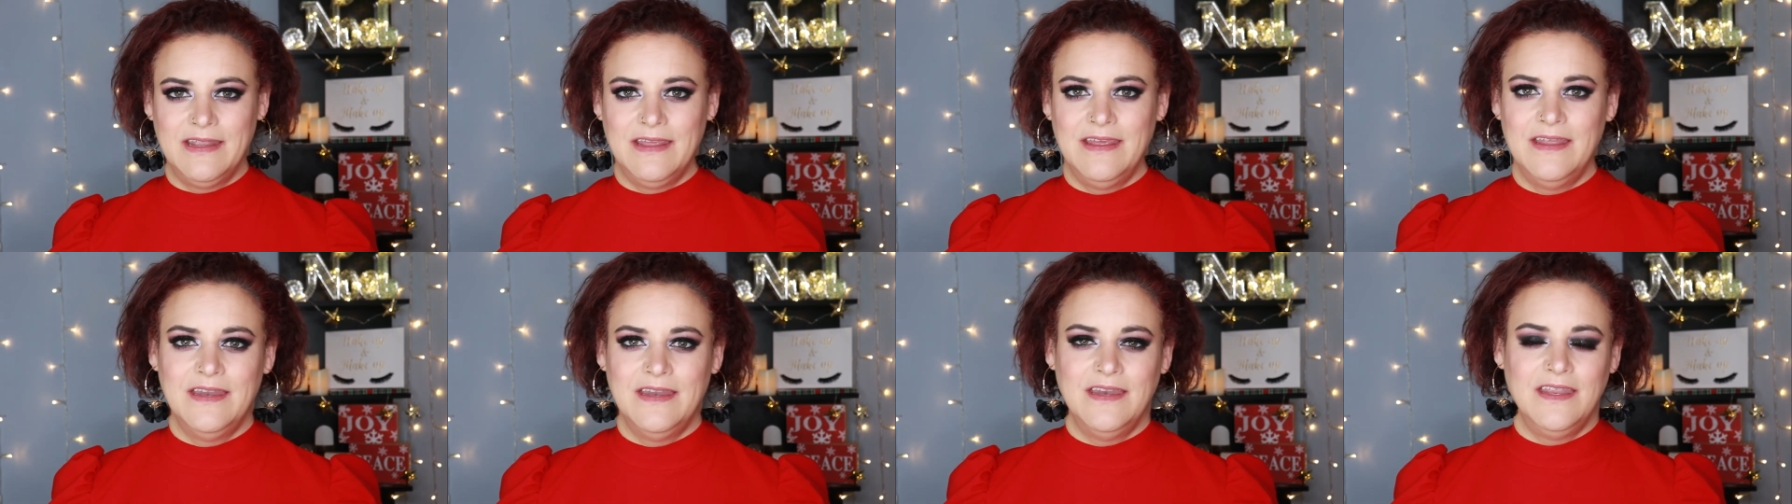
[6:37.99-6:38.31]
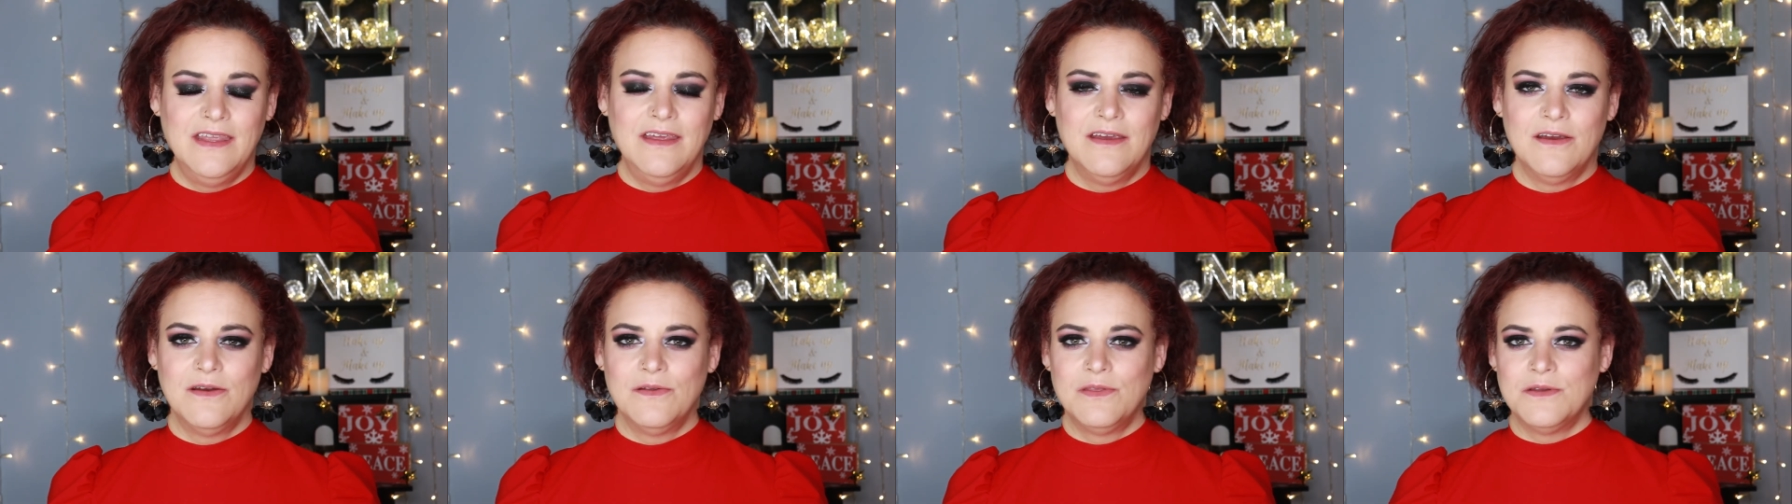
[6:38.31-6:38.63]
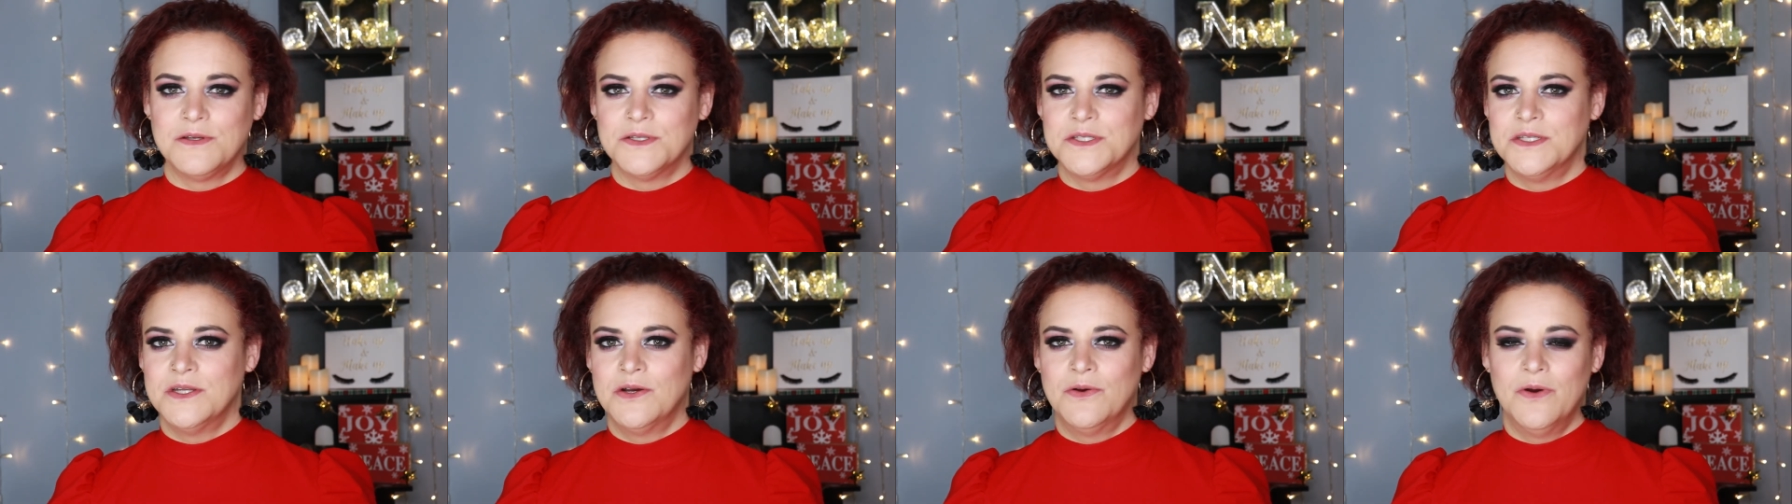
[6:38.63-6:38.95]
in here.
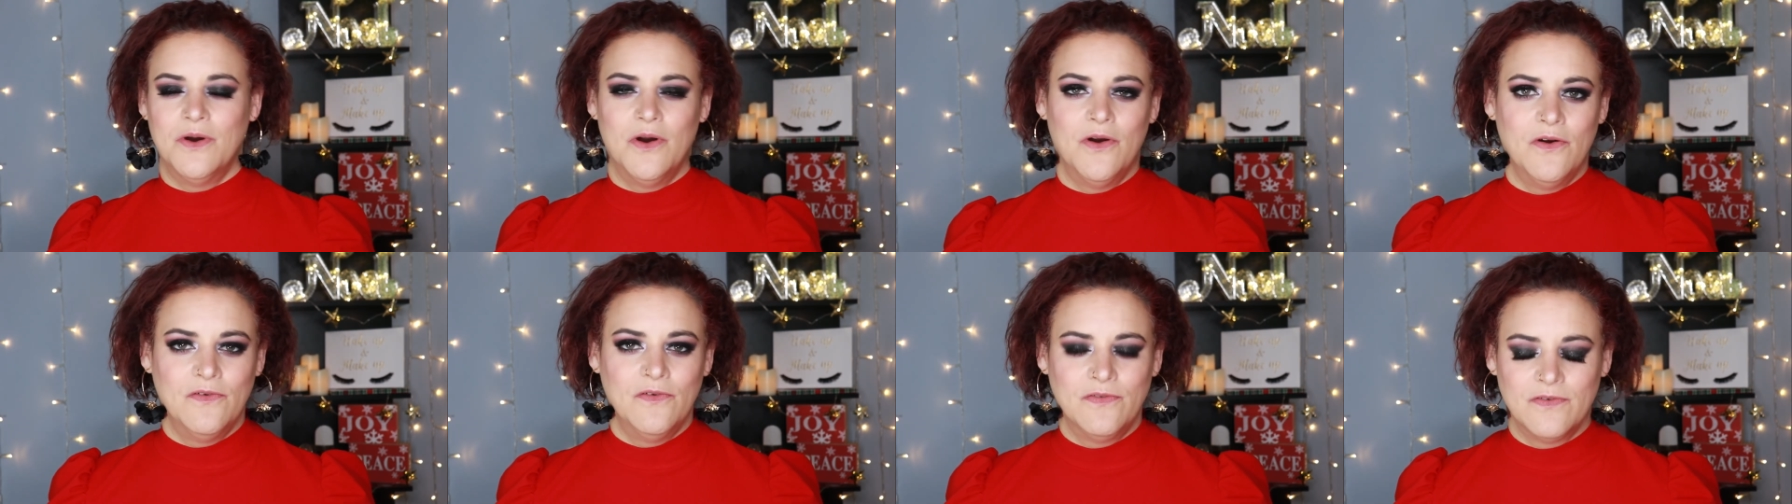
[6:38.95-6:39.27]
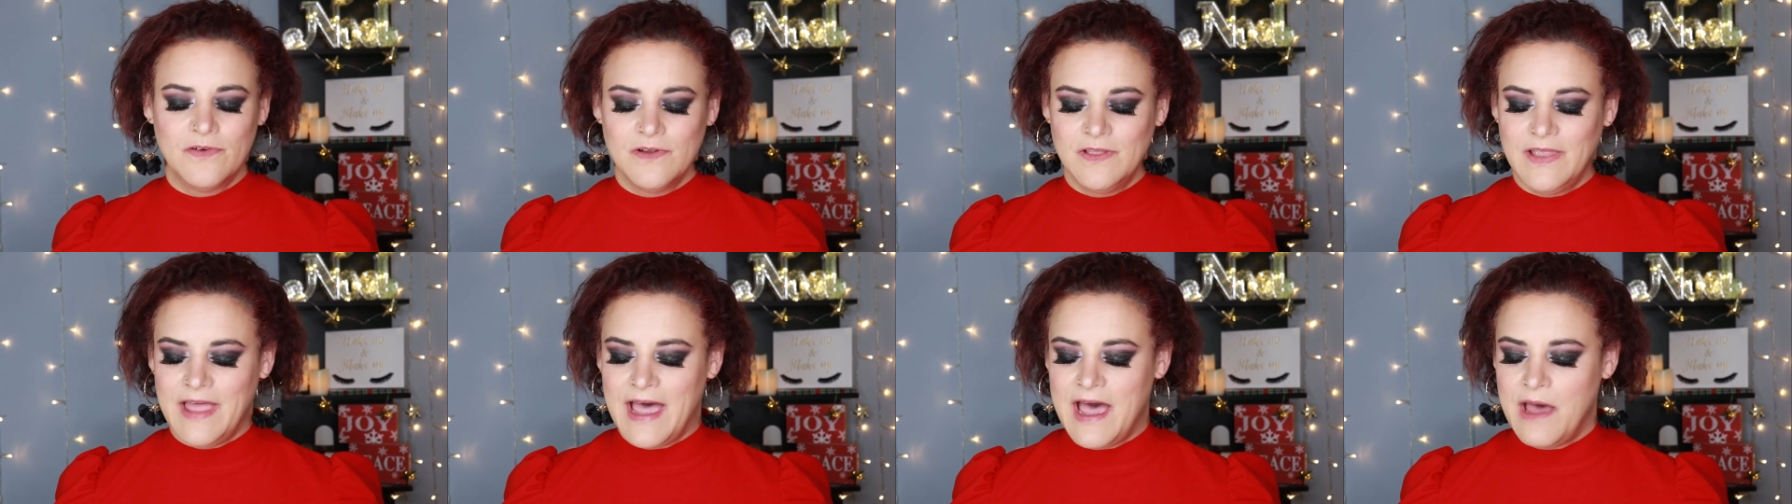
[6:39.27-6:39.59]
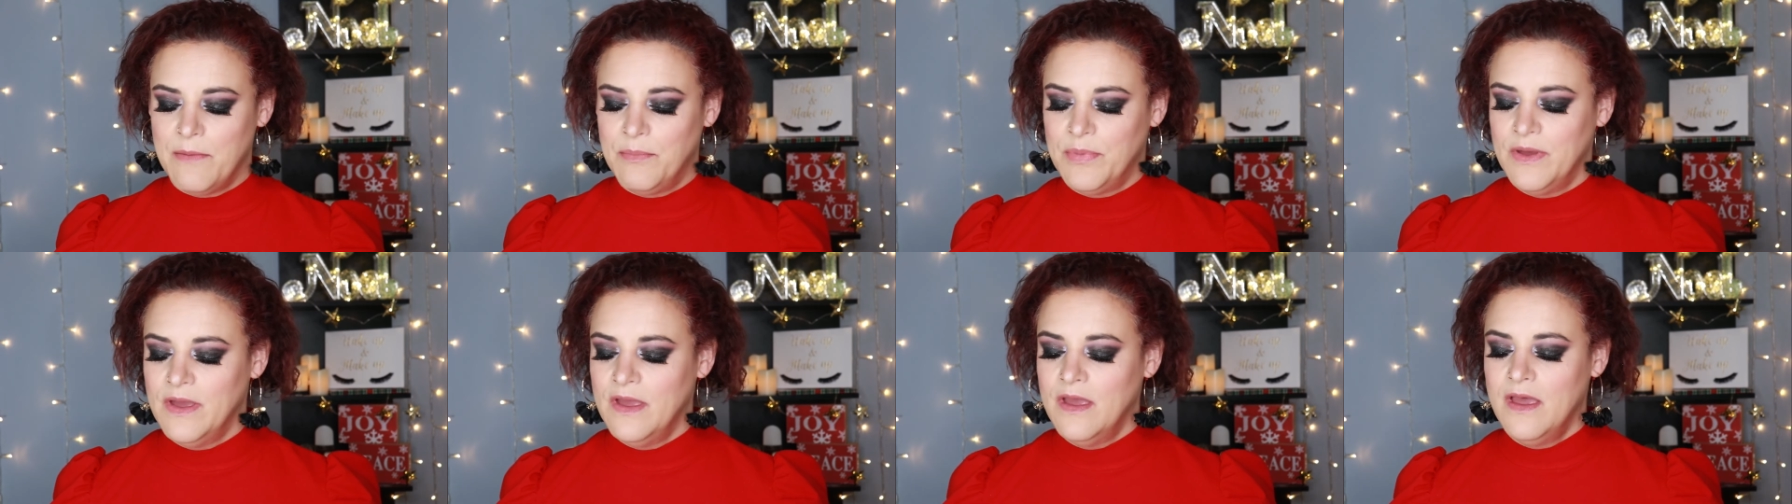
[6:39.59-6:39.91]
There's no
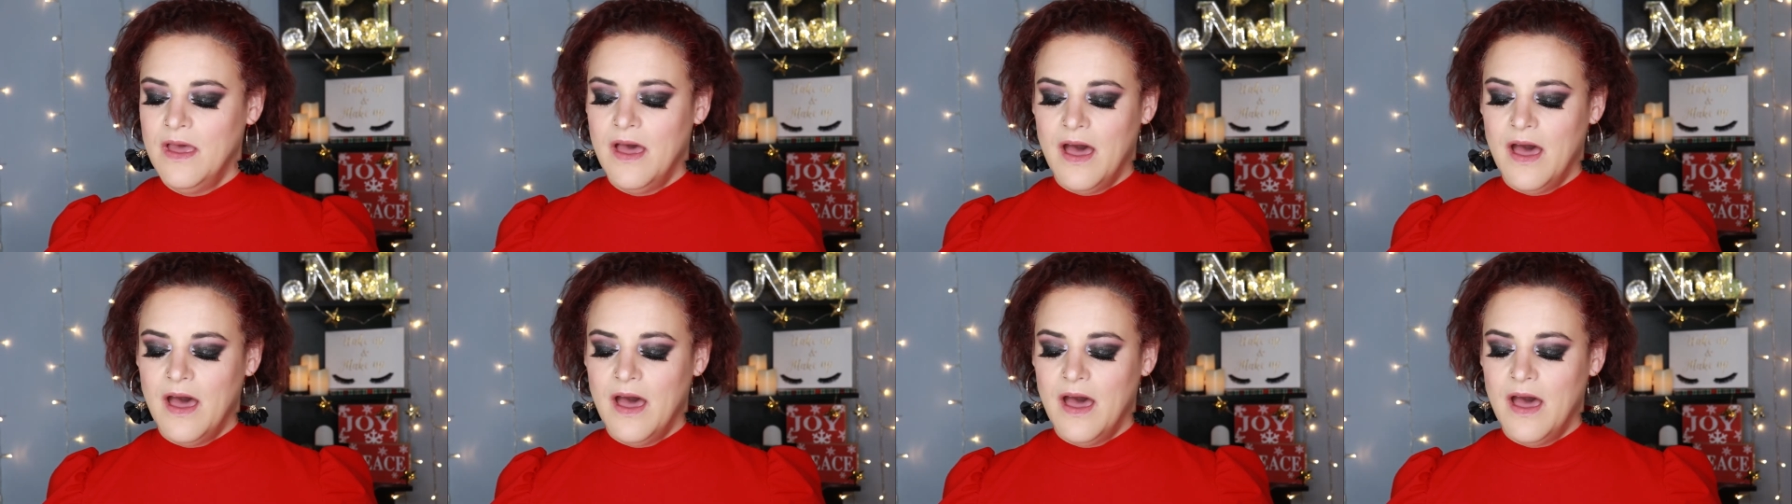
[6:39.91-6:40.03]
overlap.